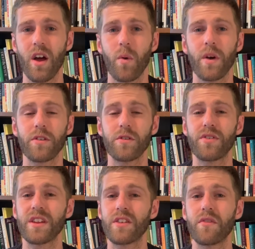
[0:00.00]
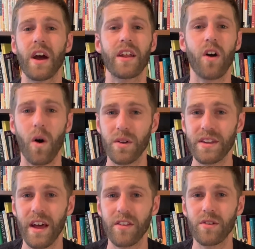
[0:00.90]
whether you think you've got it all
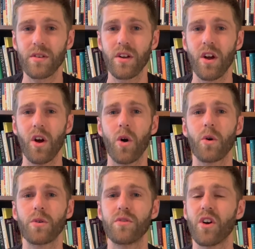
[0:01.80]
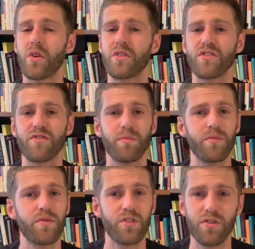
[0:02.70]
together or you know
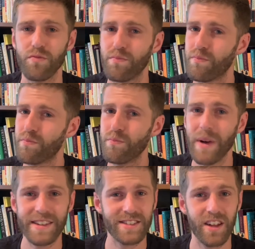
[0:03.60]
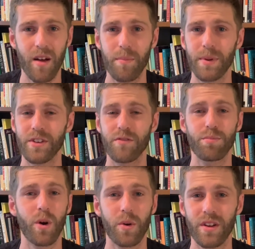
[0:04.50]
you've messed up and you're
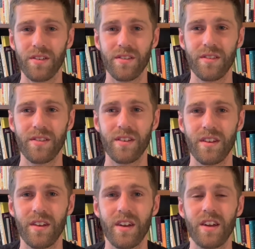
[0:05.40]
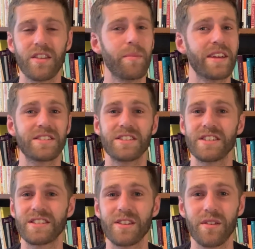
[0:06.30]
broken, the message
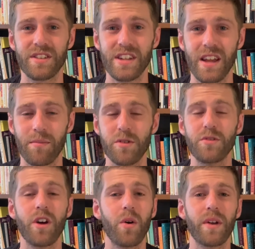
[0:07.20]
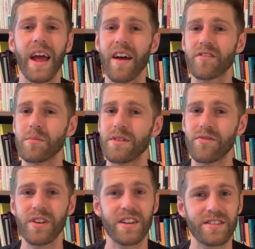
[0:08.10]
is still the same. You don't have to be
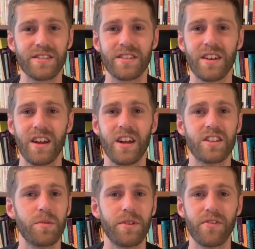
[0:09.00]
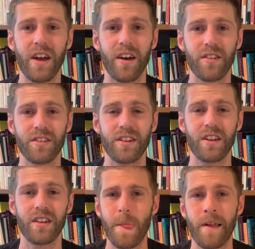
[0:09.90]
fixed to be found.
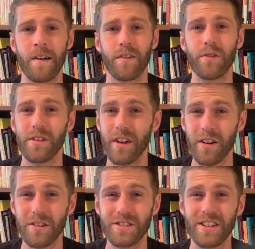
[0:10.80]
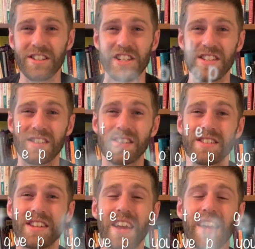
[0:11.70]
For the younger son, Jesus is
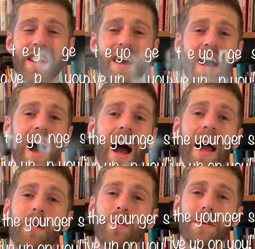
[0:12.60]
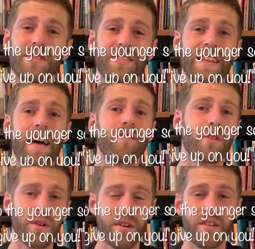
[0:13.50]
saying, I will
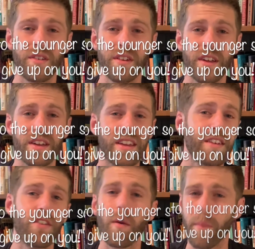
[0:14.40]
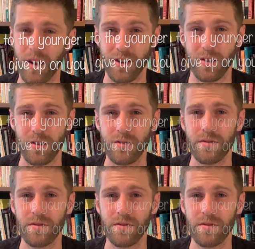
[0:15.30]
never give up on you.